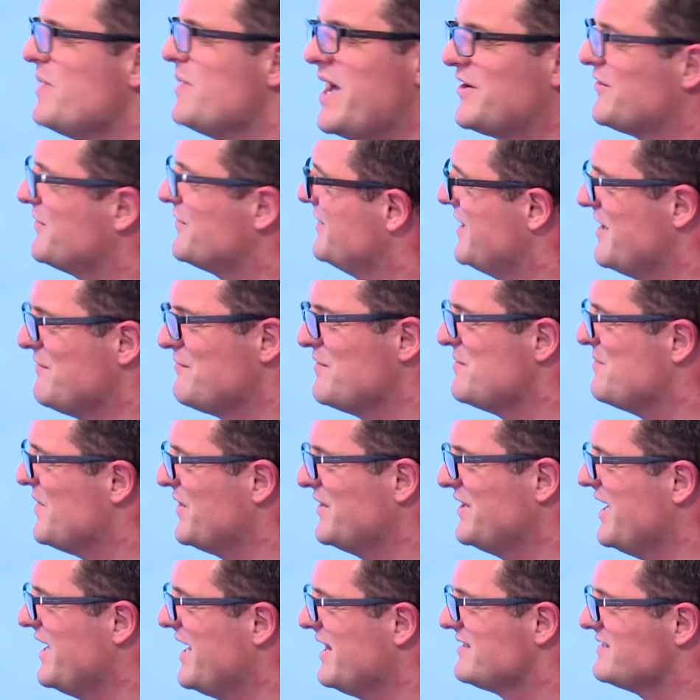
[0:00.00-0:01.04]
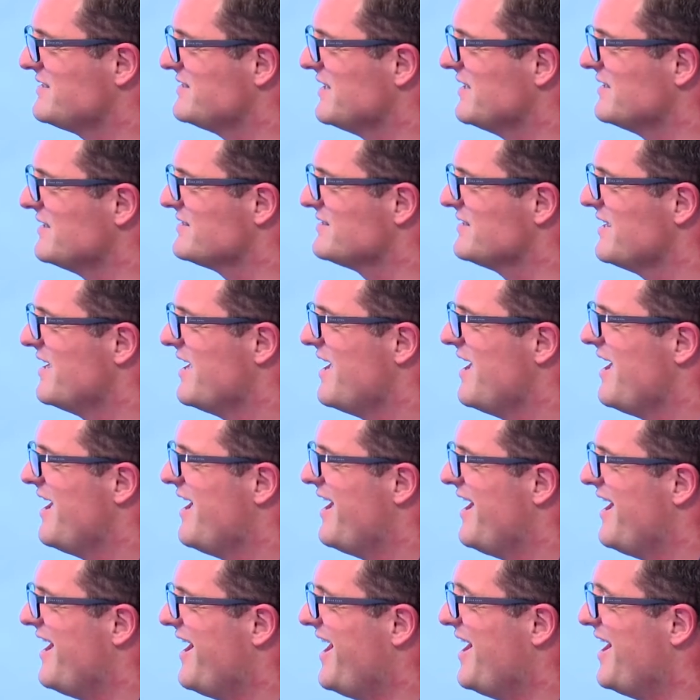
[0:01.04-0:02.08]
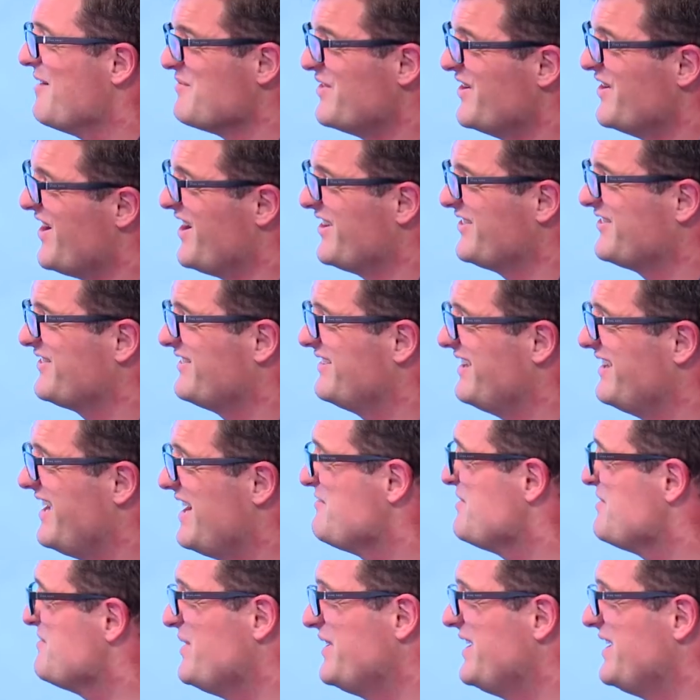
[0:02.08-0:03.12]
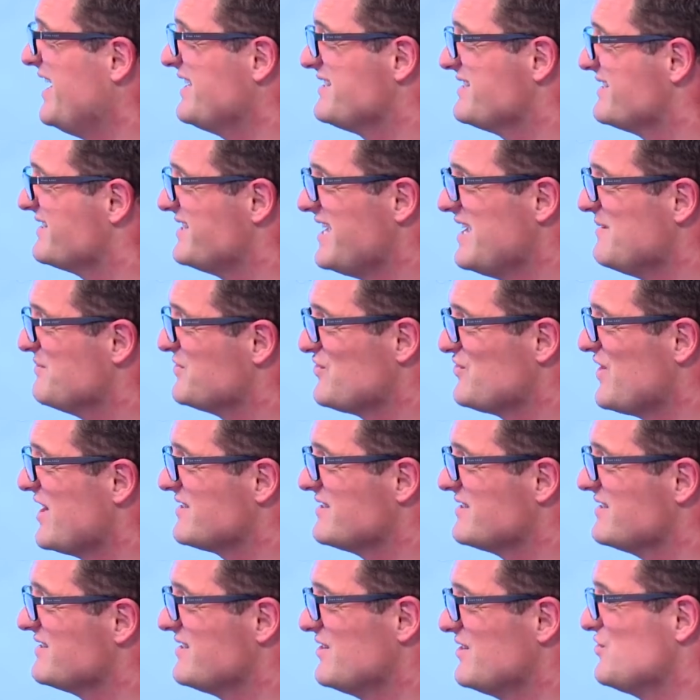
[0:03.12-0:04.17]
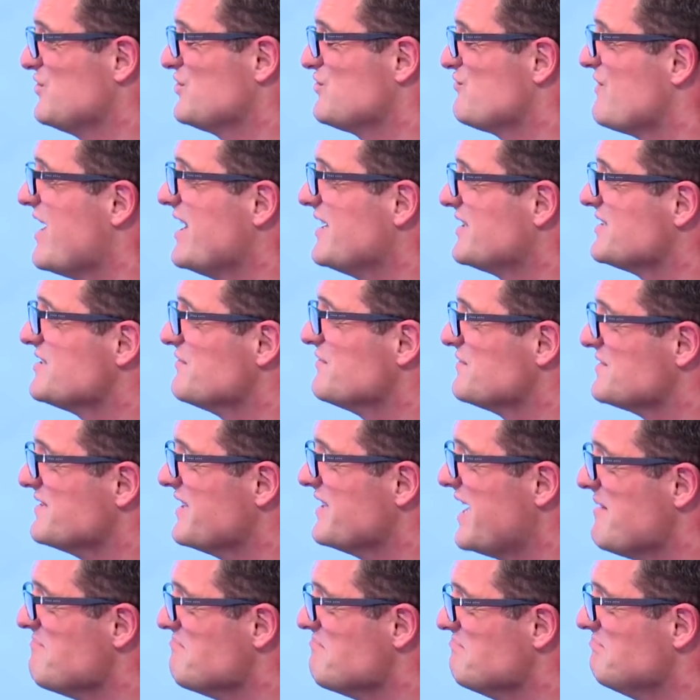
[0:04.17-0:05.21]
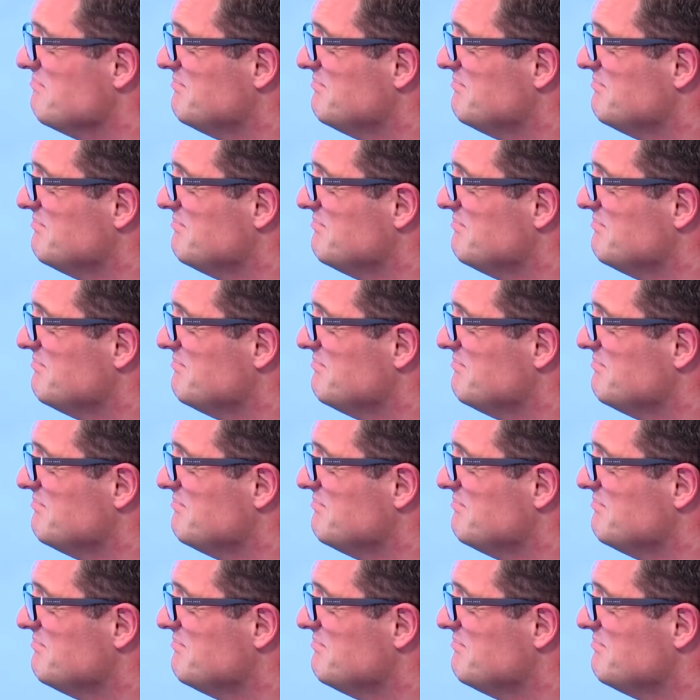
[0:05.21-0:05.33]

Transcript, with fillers: better than everybody else is, and we're not. Everybody has the same stresses, they're just relative to them.